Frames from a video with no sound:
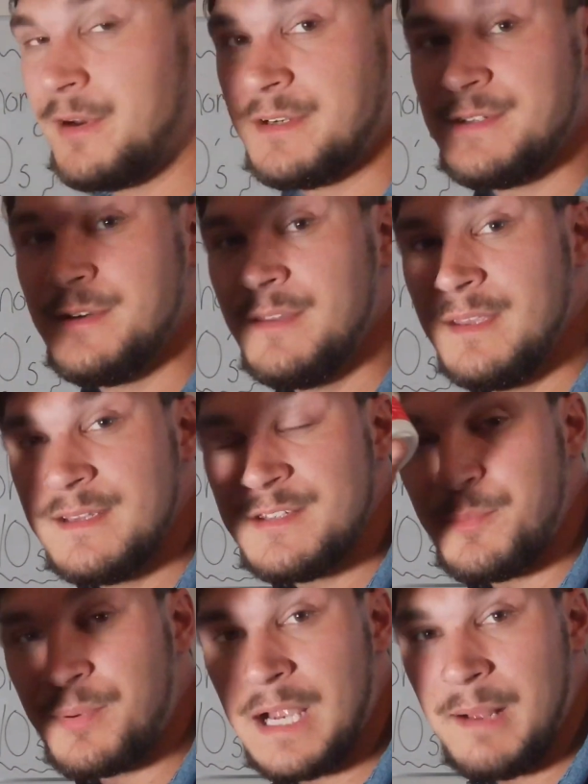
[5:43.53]
or 2 of these.
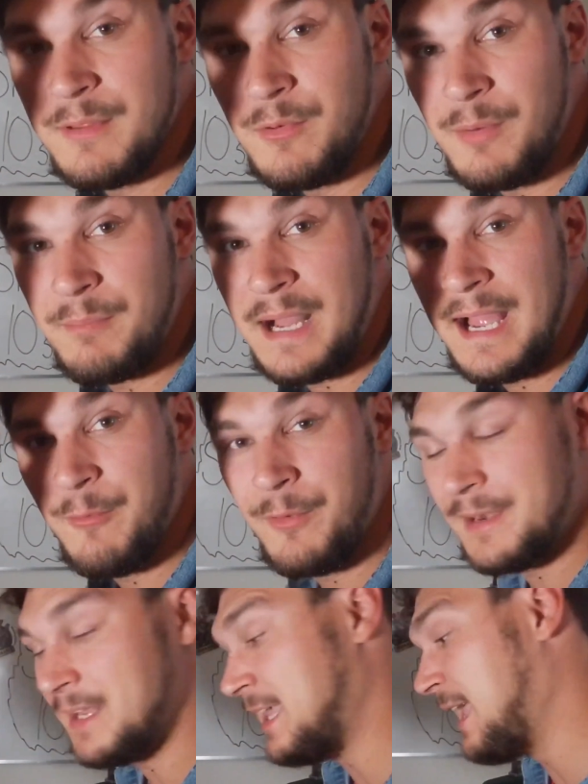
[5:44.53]
You probably won't buy
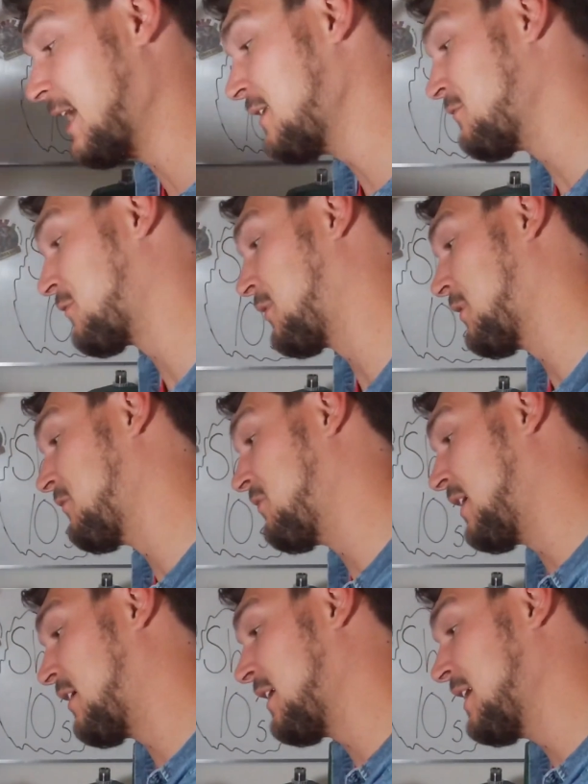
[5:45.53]
one again for a
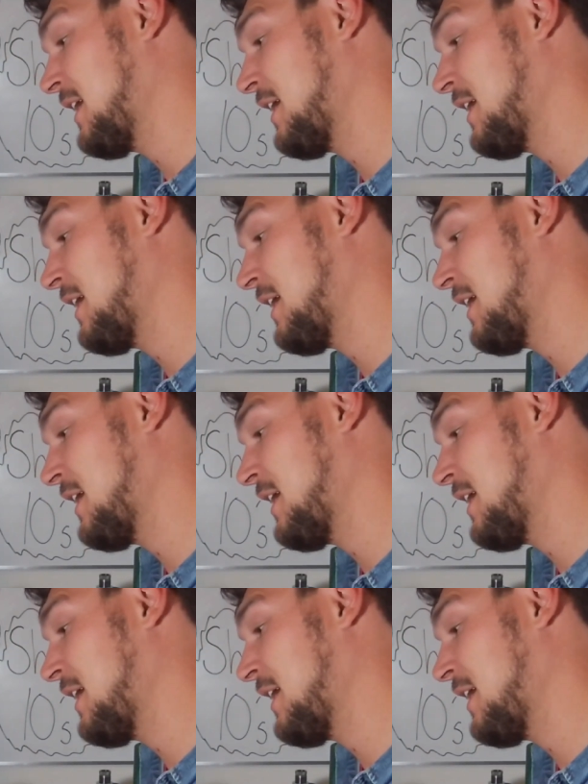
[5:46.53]
very,